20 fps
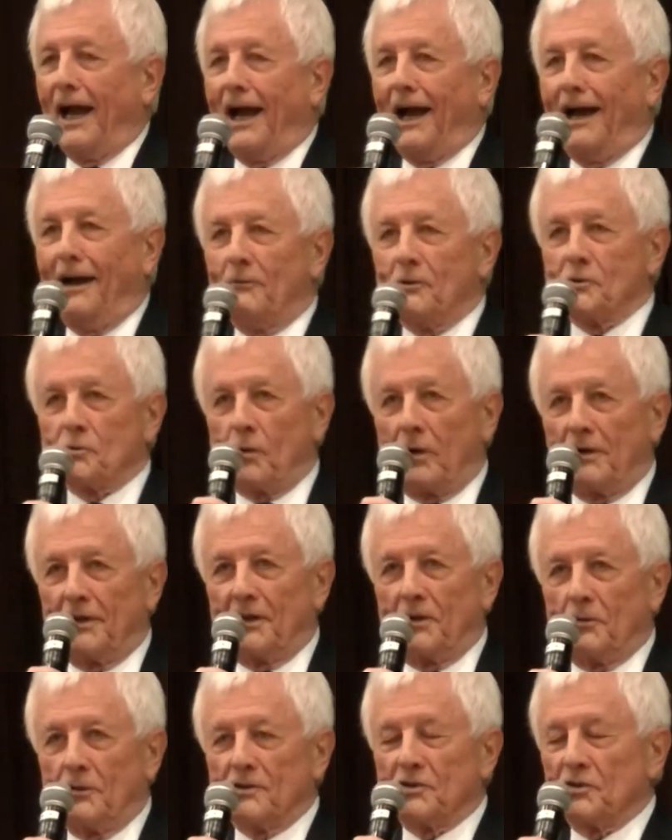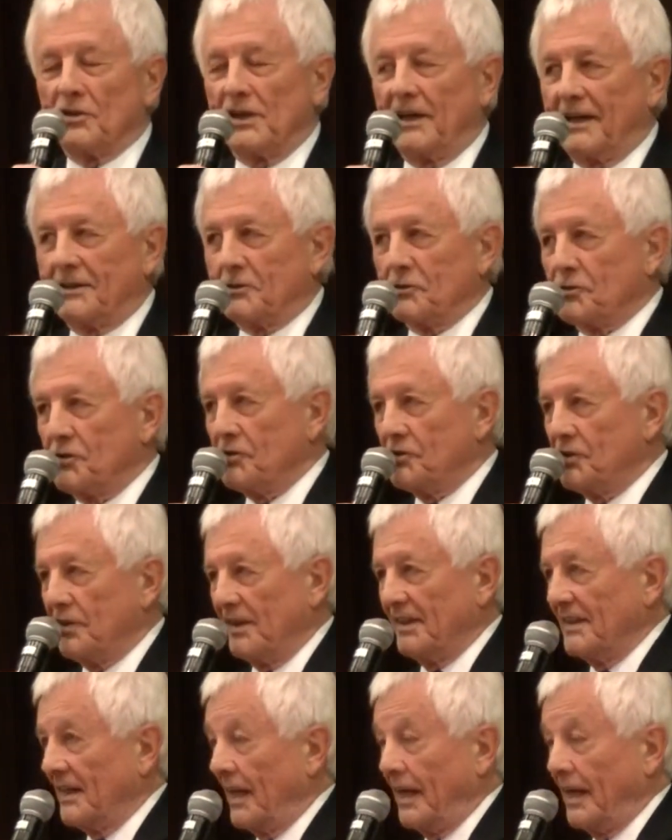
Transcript: I was one of the original anchors at CNN.